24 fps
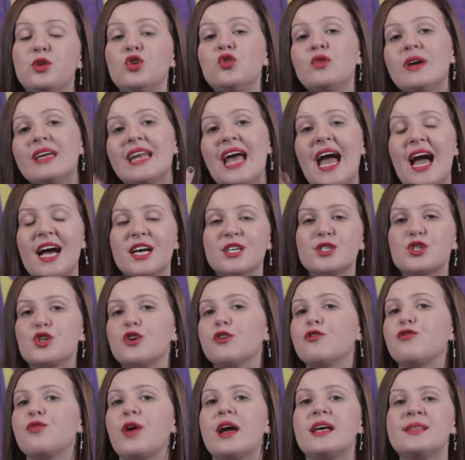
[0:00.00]
You can ask
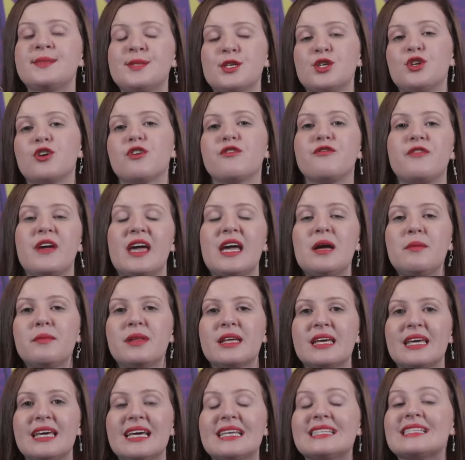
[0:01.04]
your friends and your
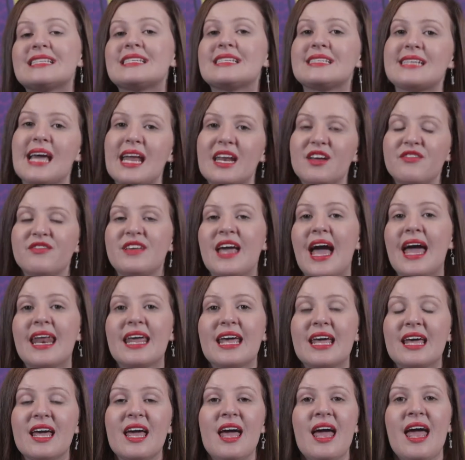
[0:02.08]
family, instead of
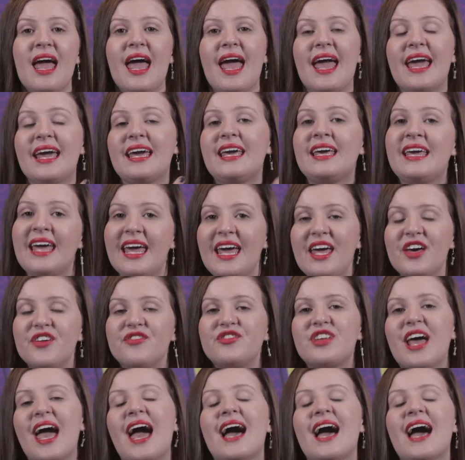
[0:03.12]
getting a gift,